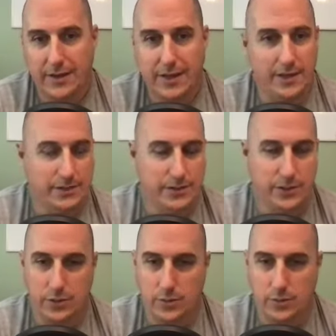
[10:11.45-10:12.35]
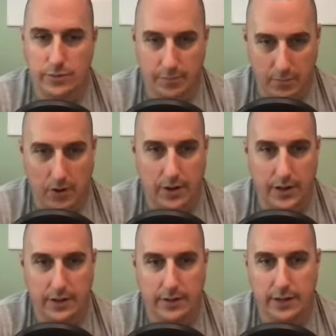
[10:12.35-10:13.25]
into the
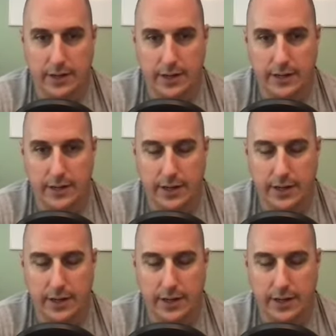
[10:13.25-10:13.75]
market. And,